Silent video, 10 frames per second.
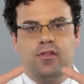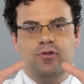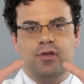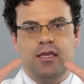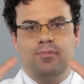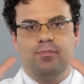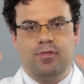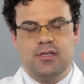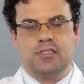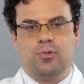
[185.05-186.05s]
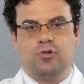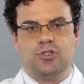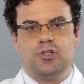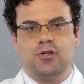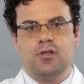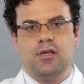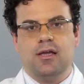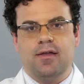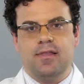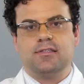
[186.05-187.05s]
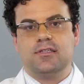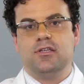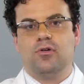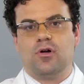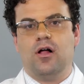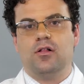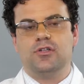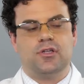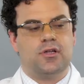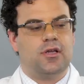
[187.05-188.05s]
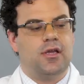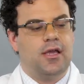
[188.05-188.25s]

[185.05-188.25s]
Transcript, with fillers: and then you keep this portion, and that's atelocollagen.